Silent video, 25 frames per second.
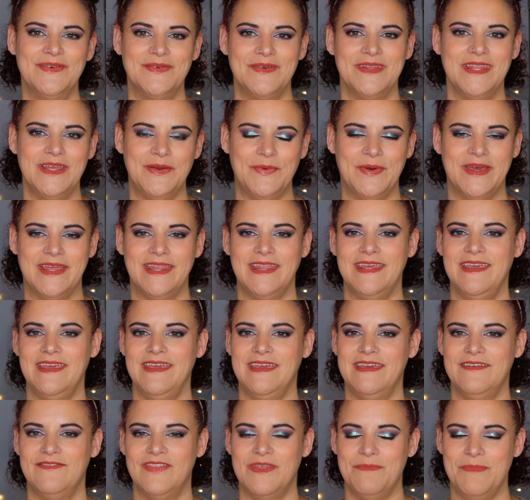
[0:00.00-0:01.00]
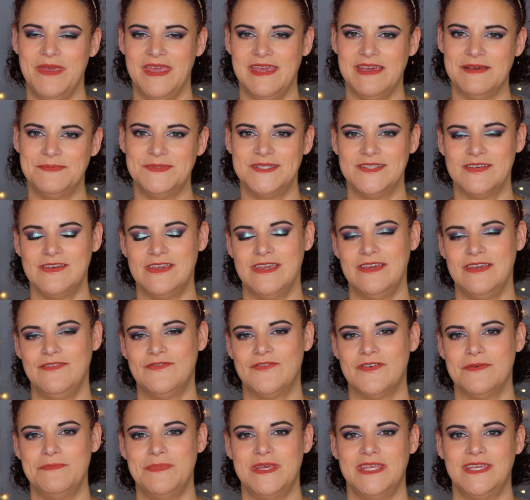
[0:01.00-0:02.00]
Really quickly, if the makeup's looking
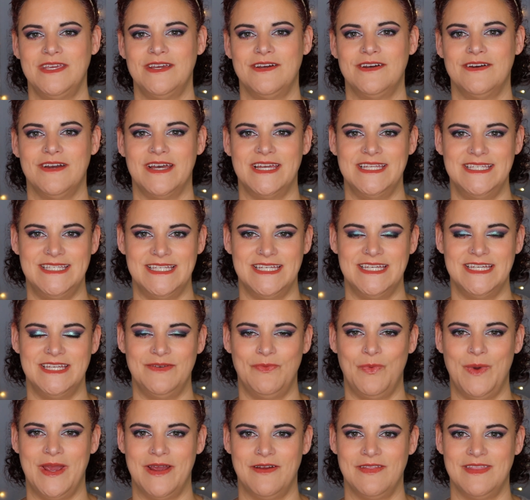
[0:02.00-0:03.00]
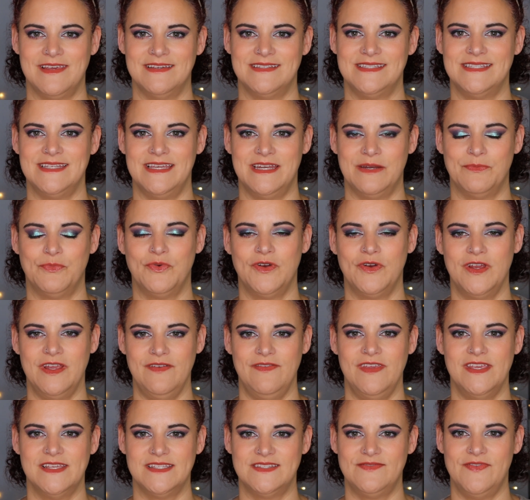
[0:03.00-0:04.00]
familiar, I did wear this in a
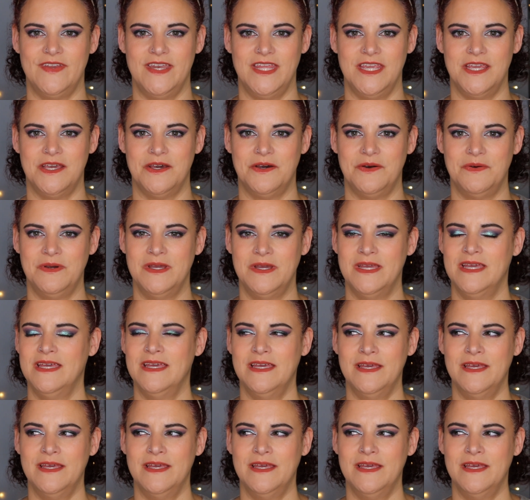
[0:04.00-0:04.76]
previous video,